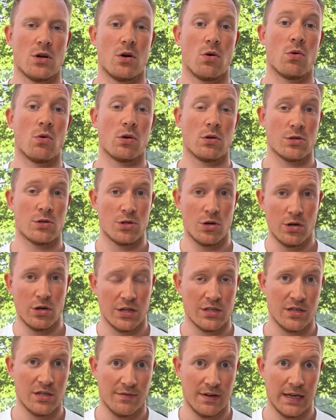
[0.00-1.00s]
Or
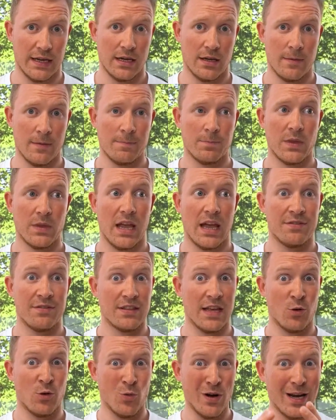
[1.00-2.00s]
alternatively, if
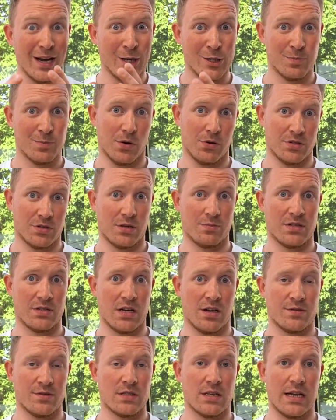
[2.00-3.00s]
they will expose
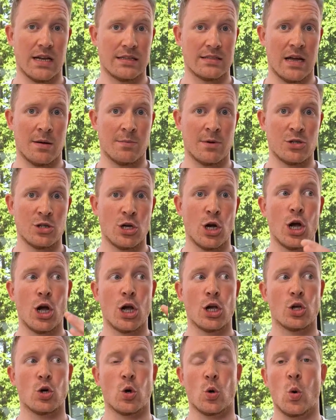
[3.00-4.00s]
themselves to that damage,
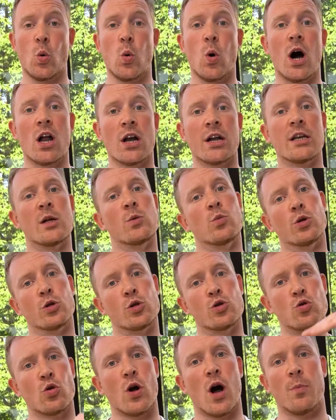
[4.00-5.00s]
your quality will
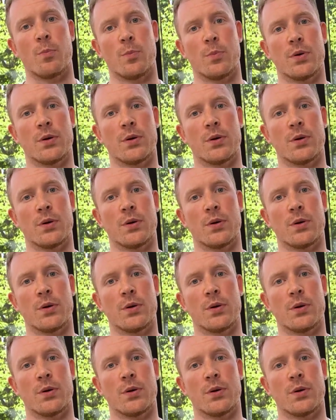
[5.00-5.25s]
drop.